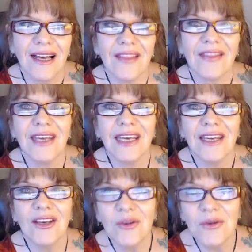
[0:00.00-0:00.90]
the
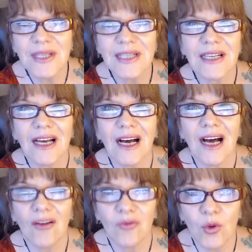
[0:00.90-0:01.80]
use
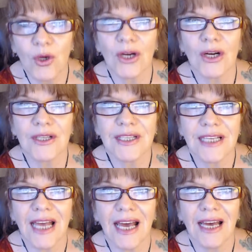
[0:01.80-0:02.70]
of words
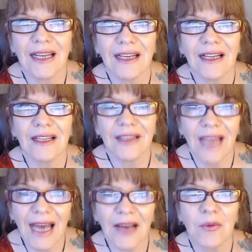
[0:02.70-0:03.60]
and
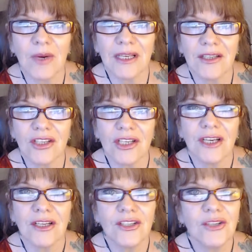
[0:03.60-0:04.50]
language
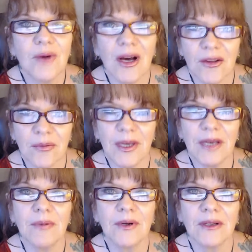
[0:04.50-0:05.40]
to other
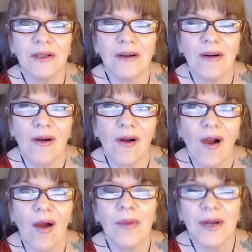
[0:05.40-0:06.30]
people,
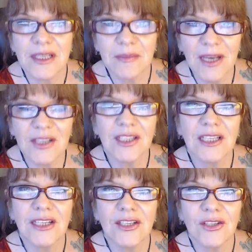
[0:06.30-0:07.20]
but
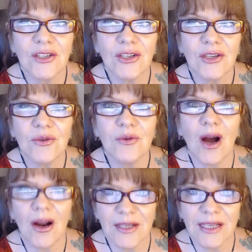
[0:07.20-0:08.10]
especially to
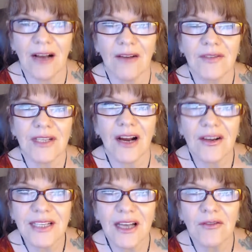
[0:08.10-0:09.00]
ourselves. Our
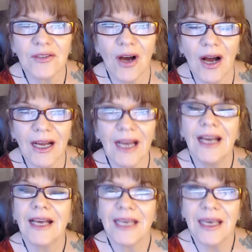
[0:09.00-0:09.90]
self-talk
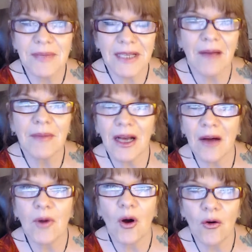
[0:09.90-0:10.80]
keeps coming
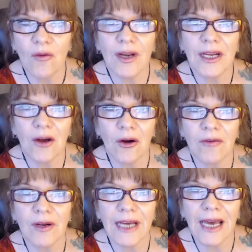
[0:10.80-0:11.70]
up over and
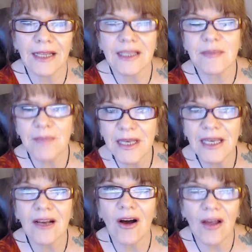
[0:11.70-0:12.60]
over again, and
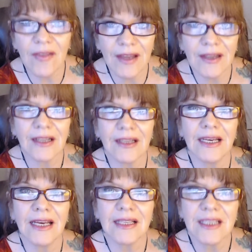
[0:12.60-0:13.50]
speaking
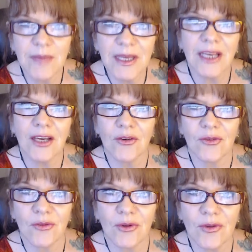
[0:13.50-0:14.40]
authentically and speaking your
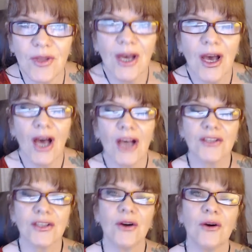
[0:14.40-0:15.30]
truth.
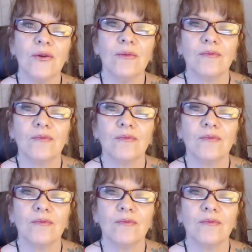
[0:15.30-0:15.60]
So